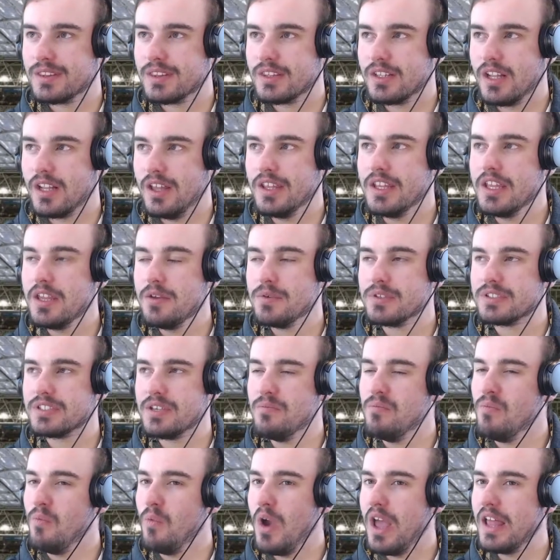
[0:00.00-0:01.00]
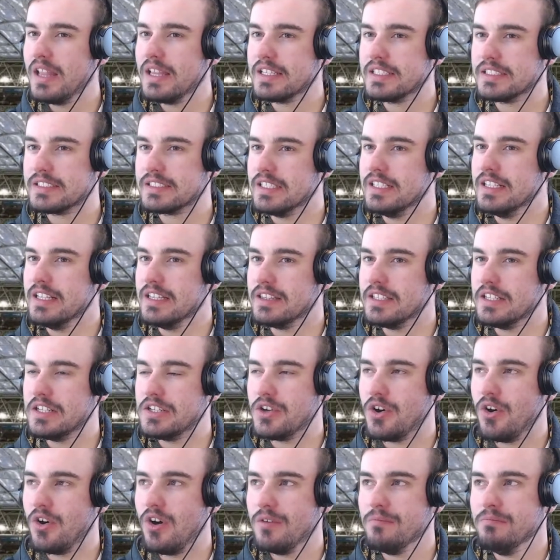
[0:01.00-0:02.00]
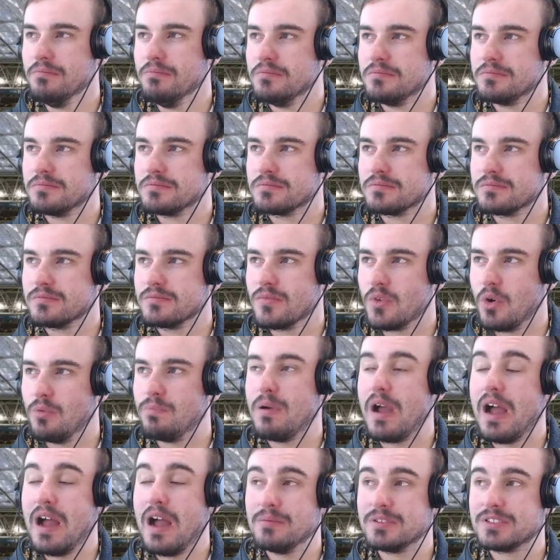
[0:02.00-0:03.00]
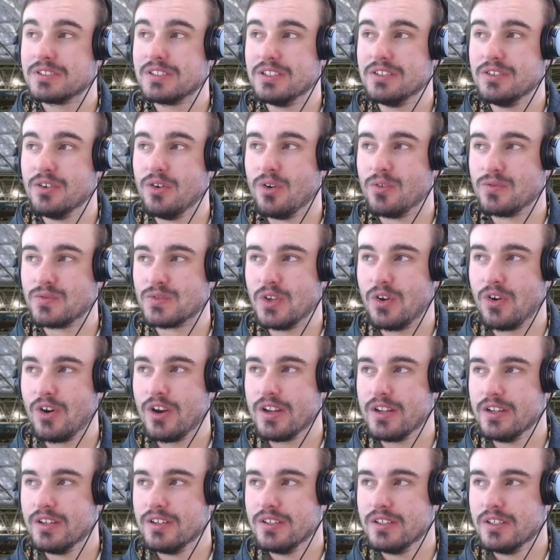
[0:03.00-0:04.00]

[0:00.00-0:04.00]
I think he was in Wellington at the time. Or Palmerston North, sorry.